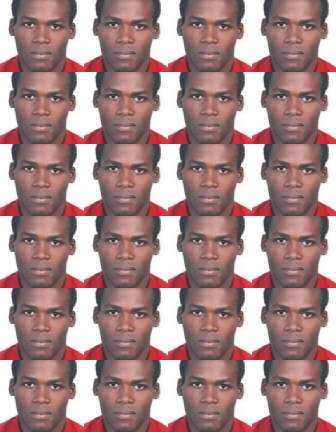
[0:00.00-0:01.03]

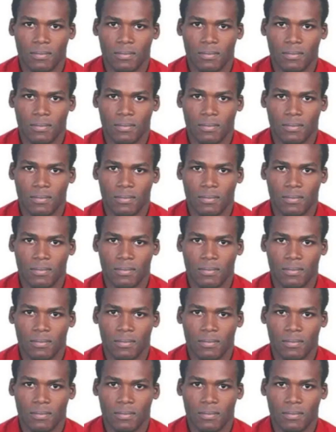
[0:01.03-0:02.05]

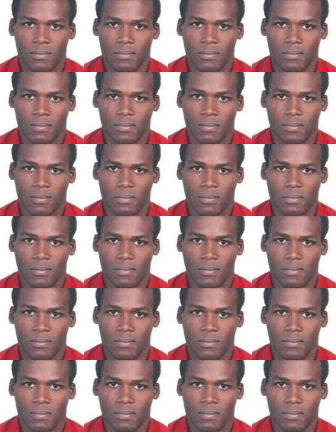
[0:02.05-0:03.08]

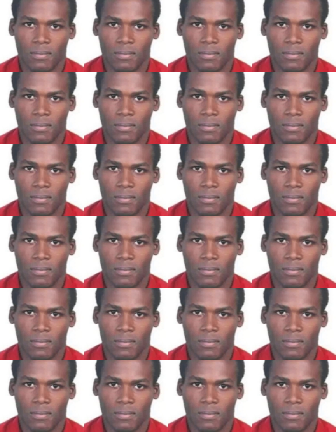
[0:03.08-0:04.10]

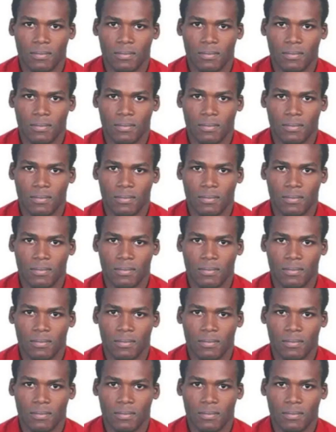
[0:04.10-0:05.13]

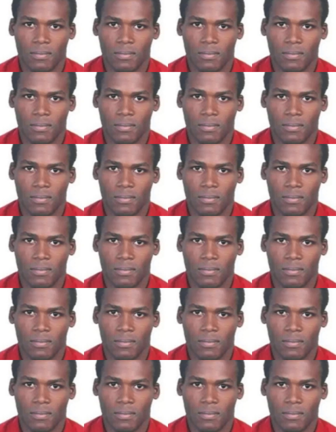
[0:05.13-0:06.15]

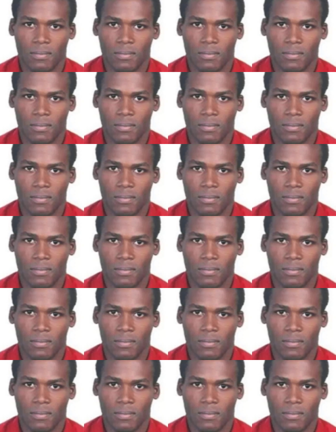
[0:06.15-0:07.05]
This is a still picture; no speech is visible.